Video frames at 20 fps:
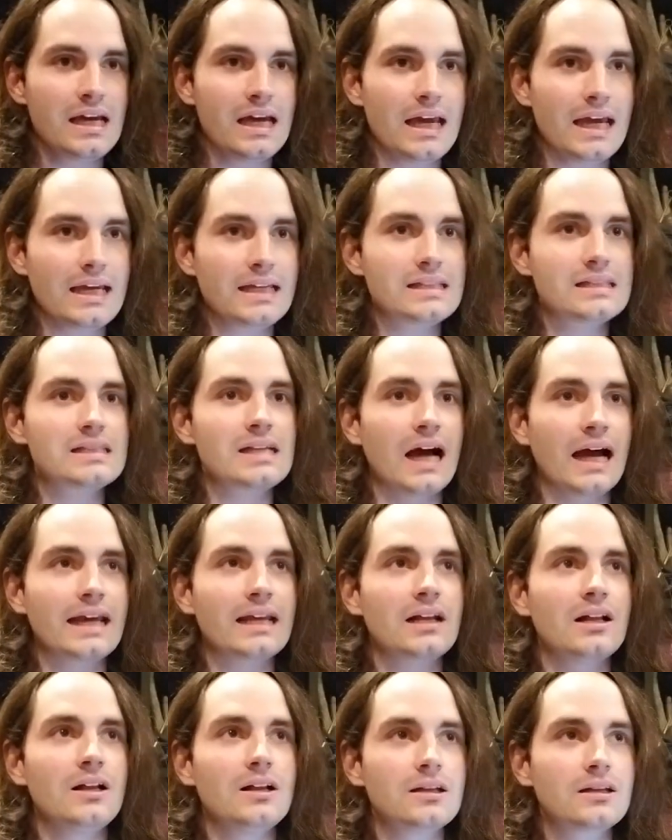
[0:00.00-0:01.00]

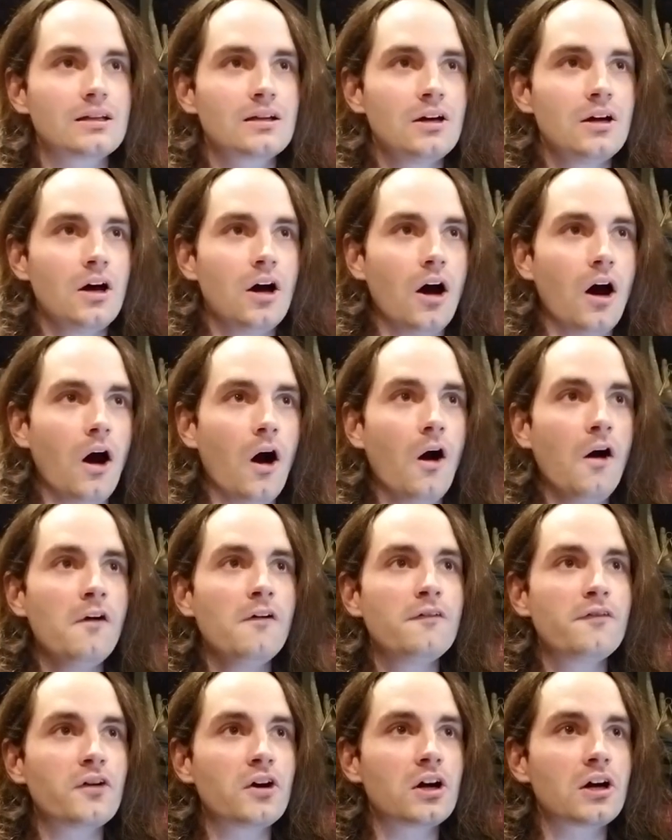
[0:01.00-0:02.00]
entitled
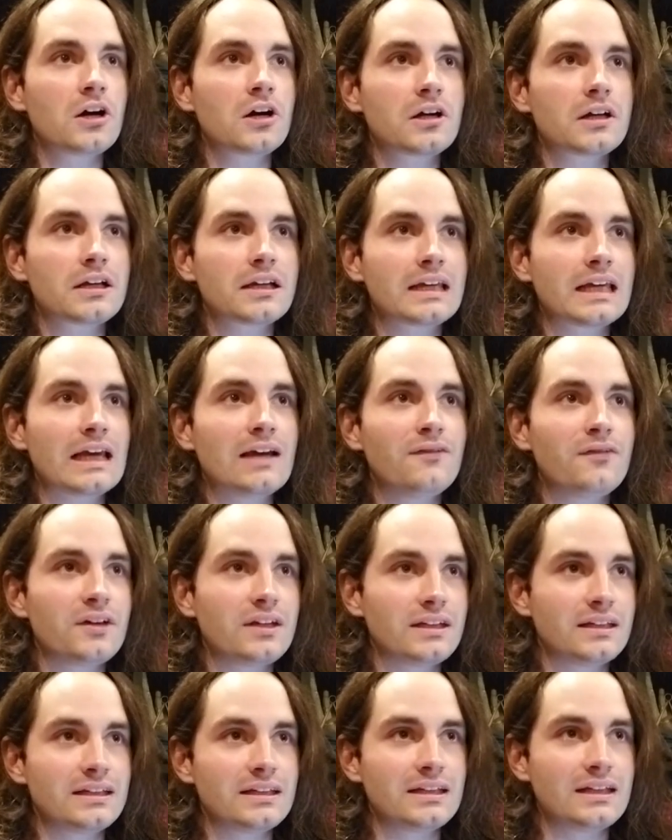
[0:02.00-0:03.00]

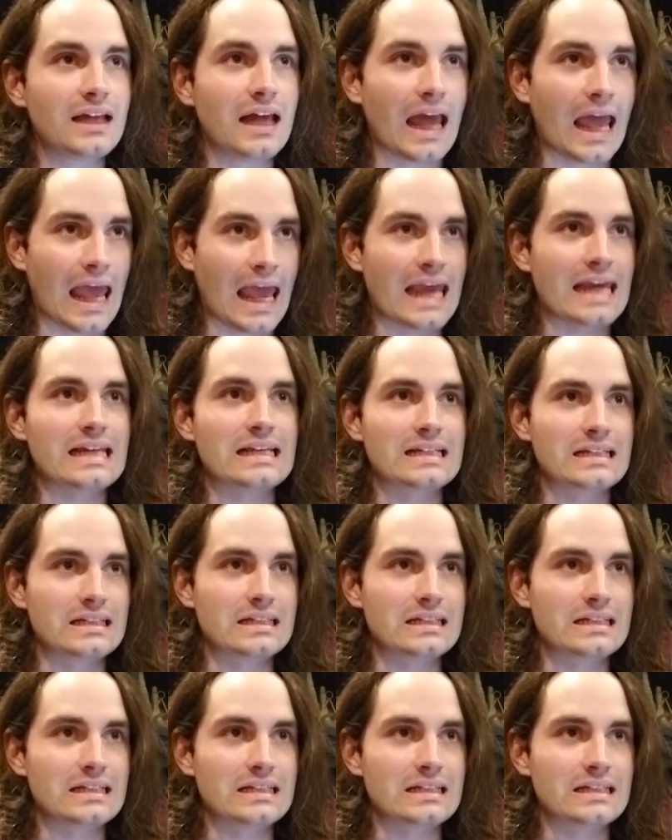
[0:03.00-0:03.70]
Övergivenheten.